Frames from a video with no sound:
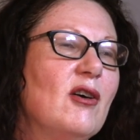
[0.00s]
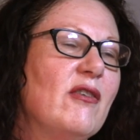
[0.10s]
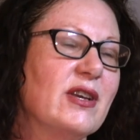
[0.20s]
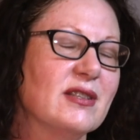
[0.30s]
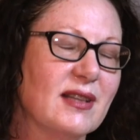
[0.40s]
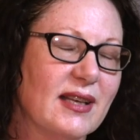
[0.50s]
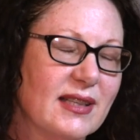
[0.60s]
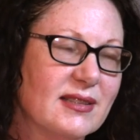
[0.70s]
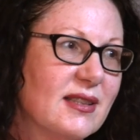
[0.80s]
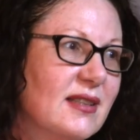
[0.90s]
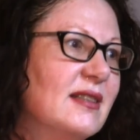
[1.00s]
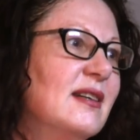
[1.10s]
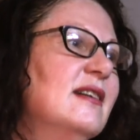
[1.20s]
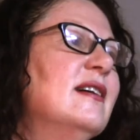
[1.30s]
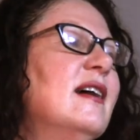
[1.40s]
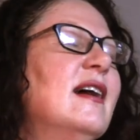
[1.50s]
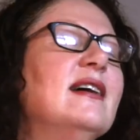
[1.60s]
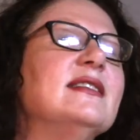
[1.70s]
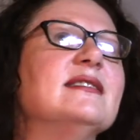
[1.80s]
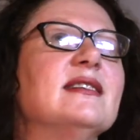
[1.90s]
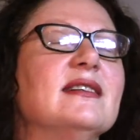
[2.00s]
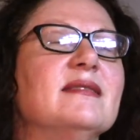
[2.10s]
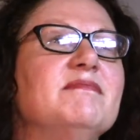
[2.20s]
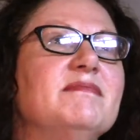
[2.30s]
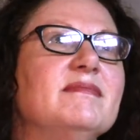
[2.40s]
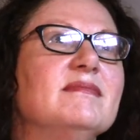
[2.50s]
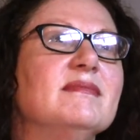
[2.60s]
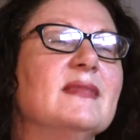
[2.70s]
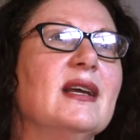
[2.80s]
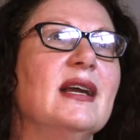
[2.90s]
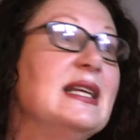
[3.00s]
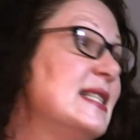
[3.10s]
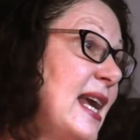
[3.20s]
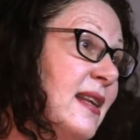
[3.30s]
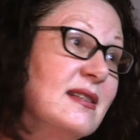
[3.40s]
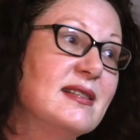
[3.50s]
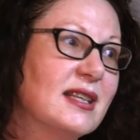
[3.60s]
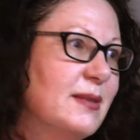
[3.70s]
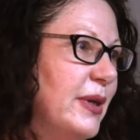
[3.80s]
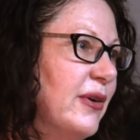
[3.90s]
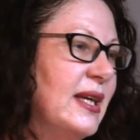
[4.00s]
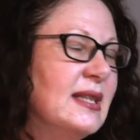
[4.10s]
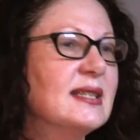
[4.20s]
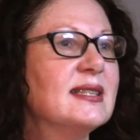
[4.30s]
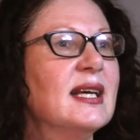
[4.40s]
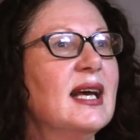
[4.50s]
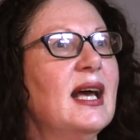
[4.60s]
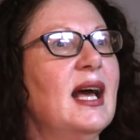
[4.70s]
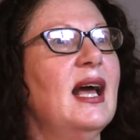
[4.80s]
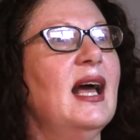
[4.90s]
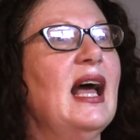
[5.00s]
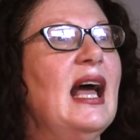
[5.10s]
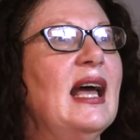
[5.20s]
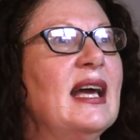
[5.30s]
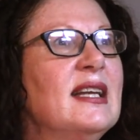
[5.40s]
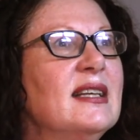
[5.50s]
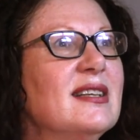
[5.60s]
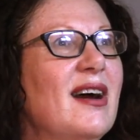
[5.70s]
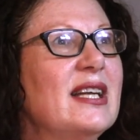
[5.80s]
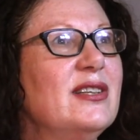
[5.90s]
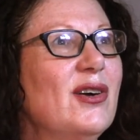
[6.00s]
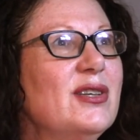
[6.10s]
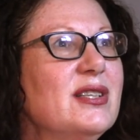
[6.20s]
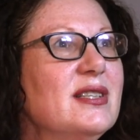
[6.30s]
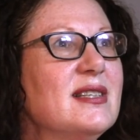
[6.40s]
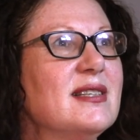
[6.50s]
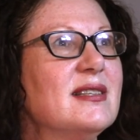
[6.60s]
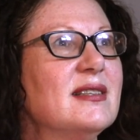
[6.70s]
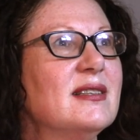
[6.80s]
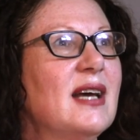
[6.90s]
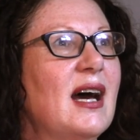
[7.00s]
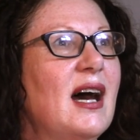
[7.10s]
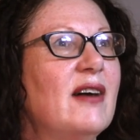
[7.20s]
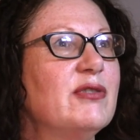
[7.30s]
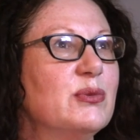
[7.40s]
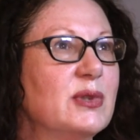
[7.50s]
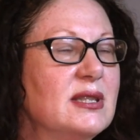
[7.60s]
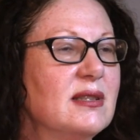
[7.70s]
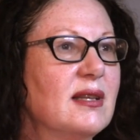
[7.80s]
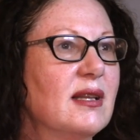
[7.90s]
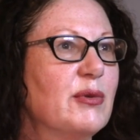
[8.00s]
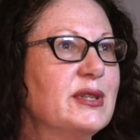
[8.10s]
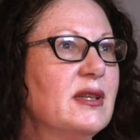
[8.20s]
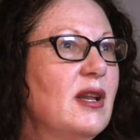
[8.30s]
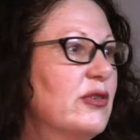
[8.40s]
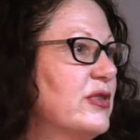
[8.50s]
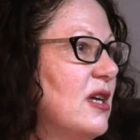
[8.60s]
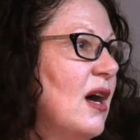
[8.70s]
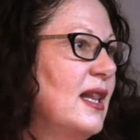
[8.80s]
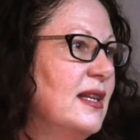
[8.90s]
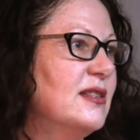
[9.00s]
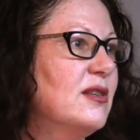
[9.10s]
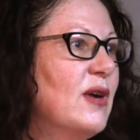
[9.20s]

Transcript: Obviously, it's a intense experience. And I noticed afterwards that there was a lot of silence